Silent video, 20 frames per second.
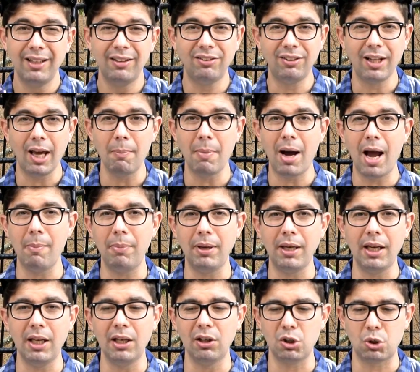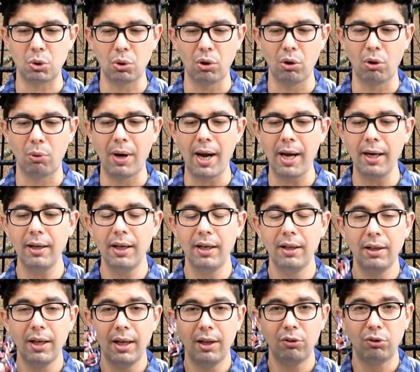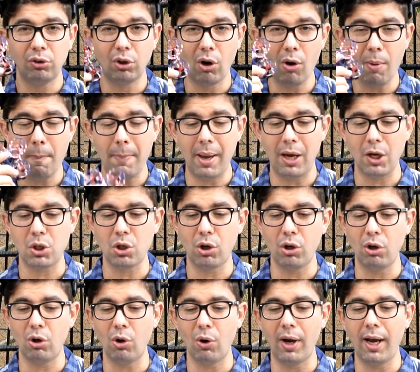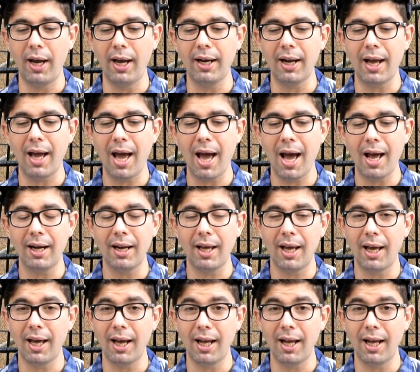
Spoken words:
semi-beginner drone, all right? So make sure you go ahead and